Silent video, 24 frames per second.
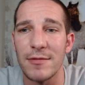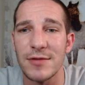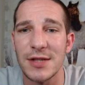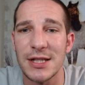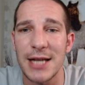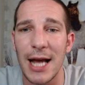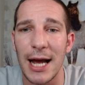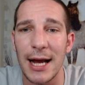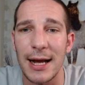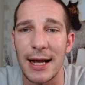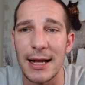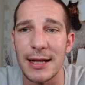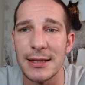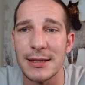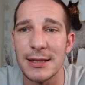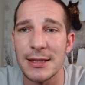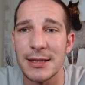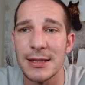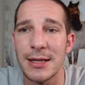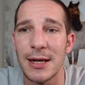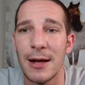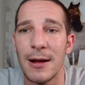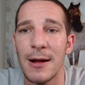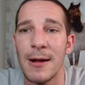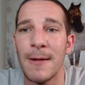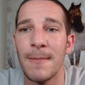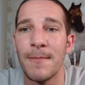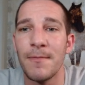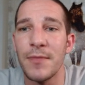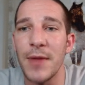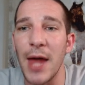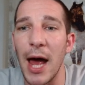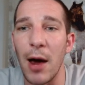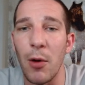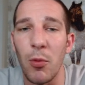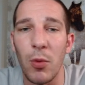seconds.
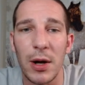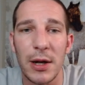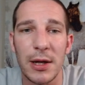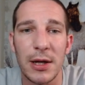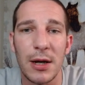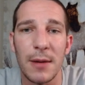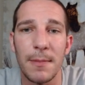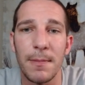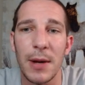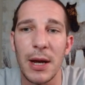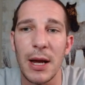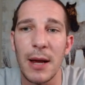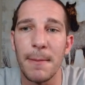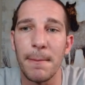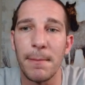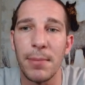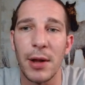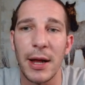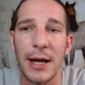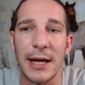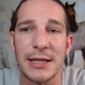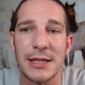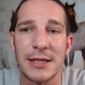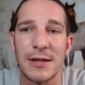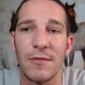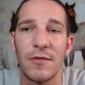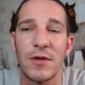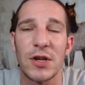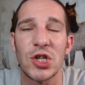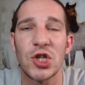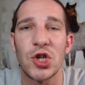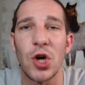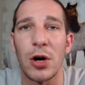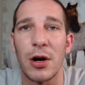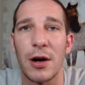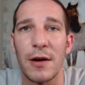That one could be in place of the
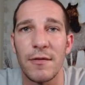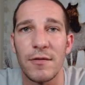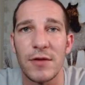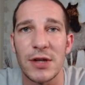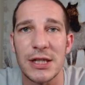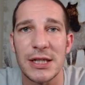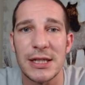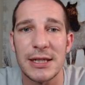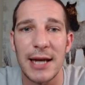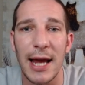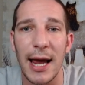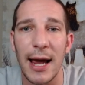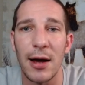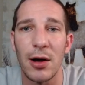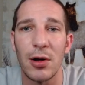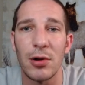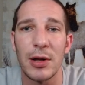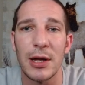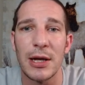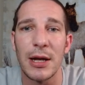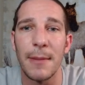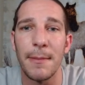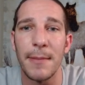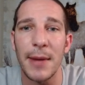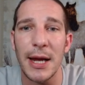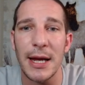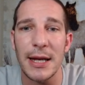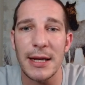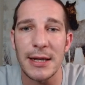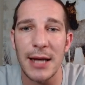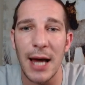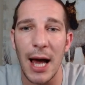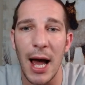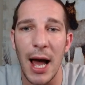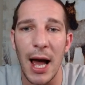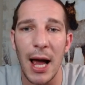Shard of the Scale in the
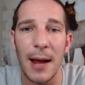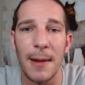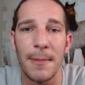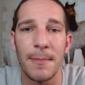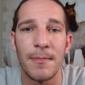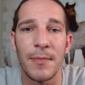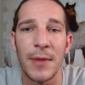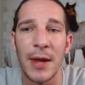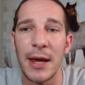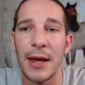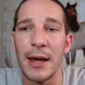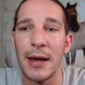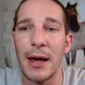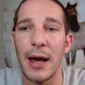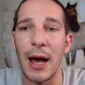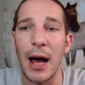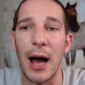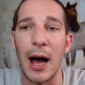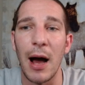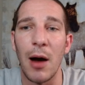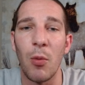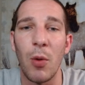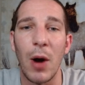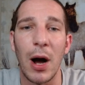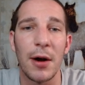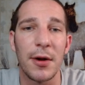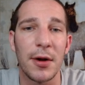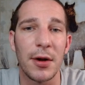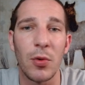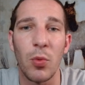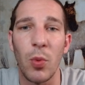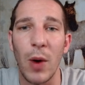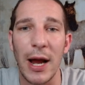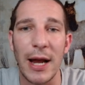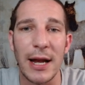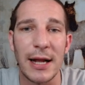meantime, while
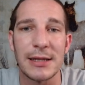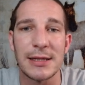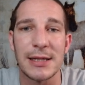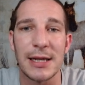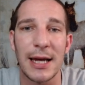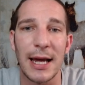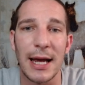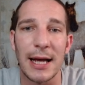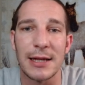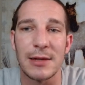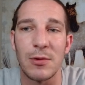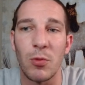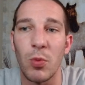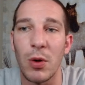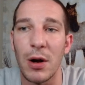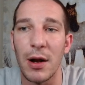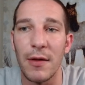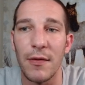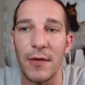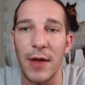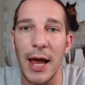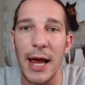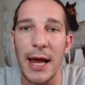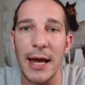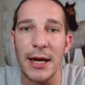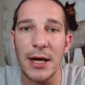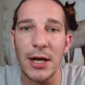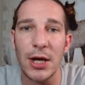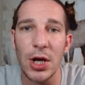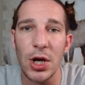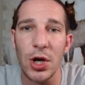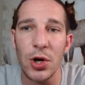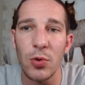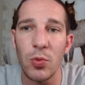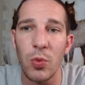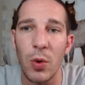you're waiting to get one of the
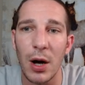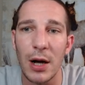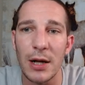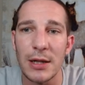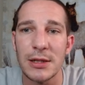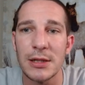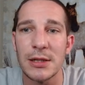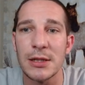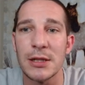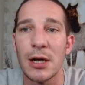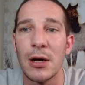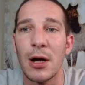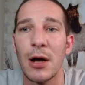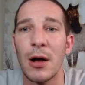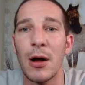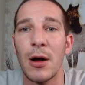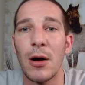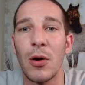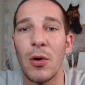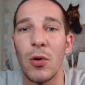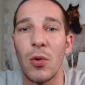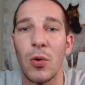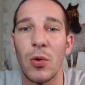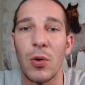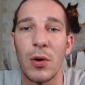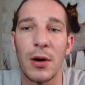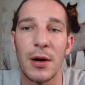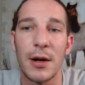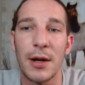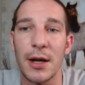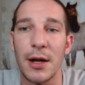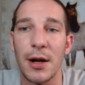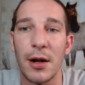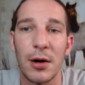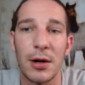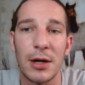AQ ones. Or,
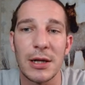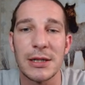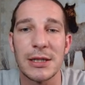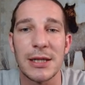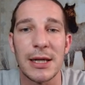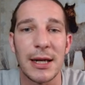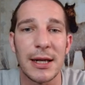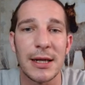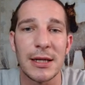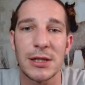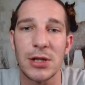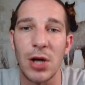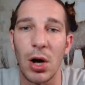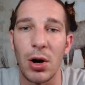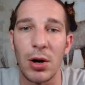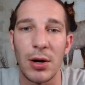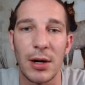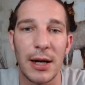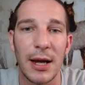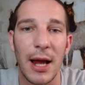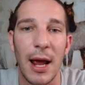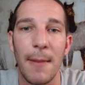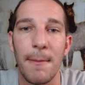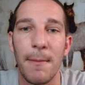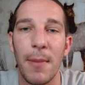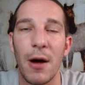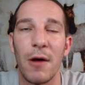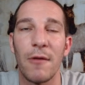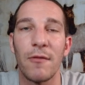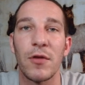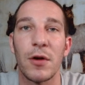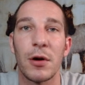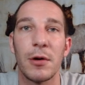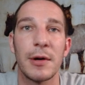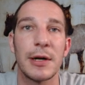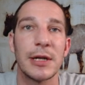because it is hard to get
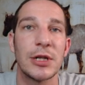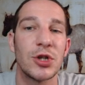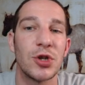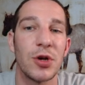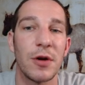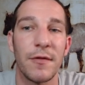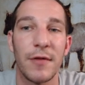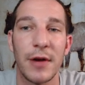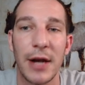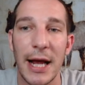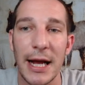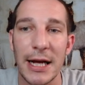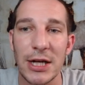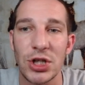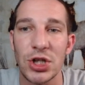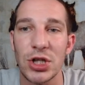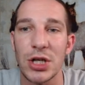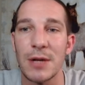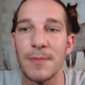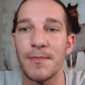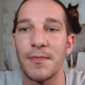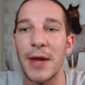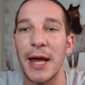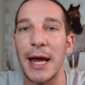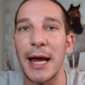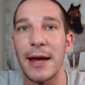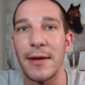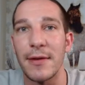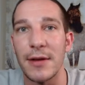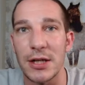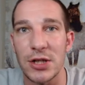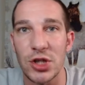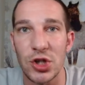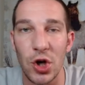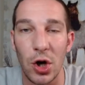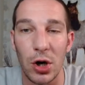both the rejuvenation
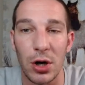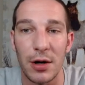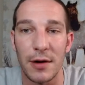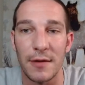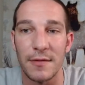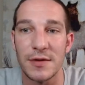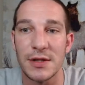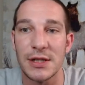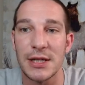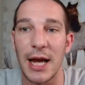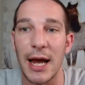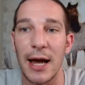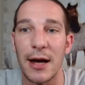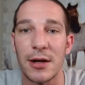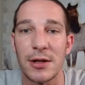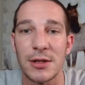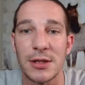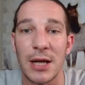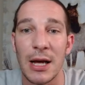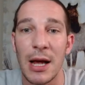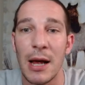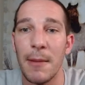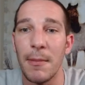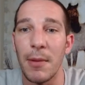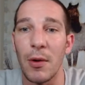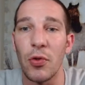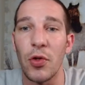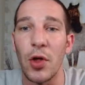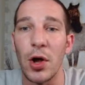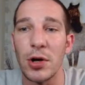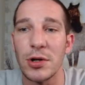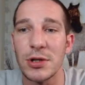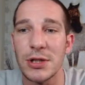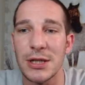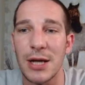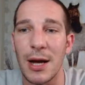and the Shard of Scales, but
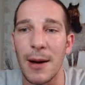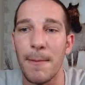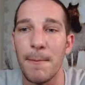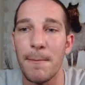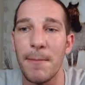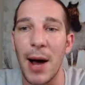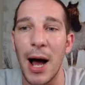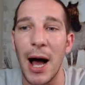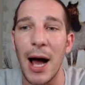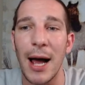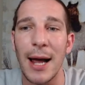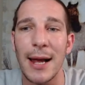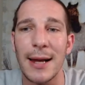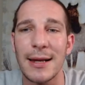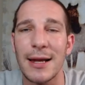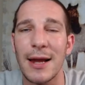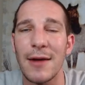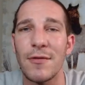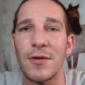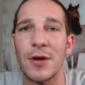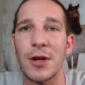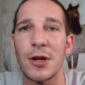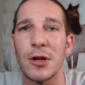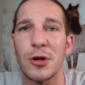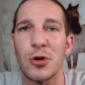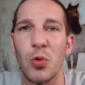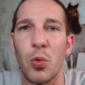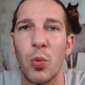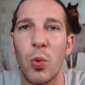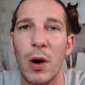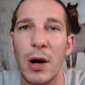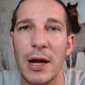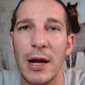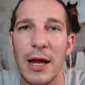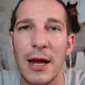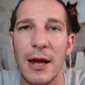those combined giving you
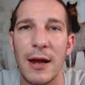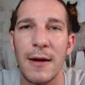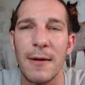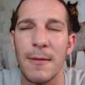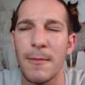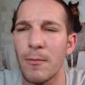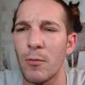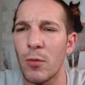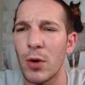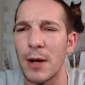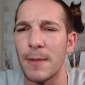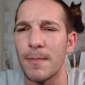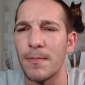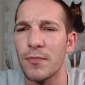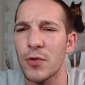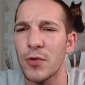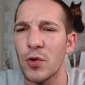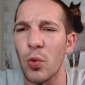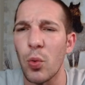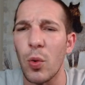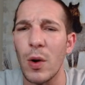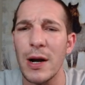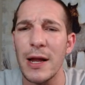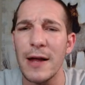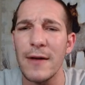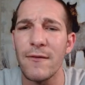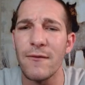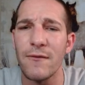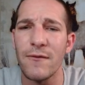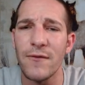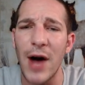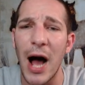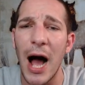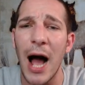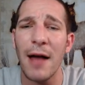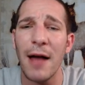
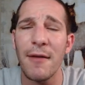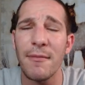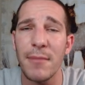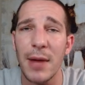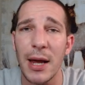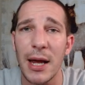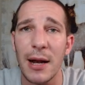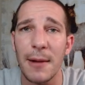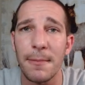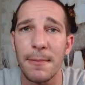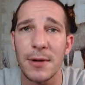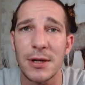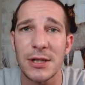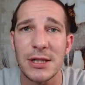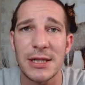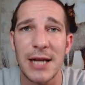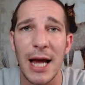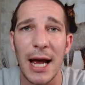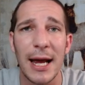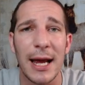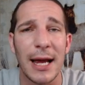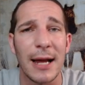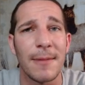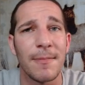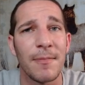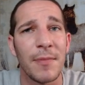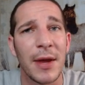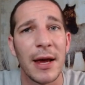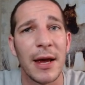25 mana per second.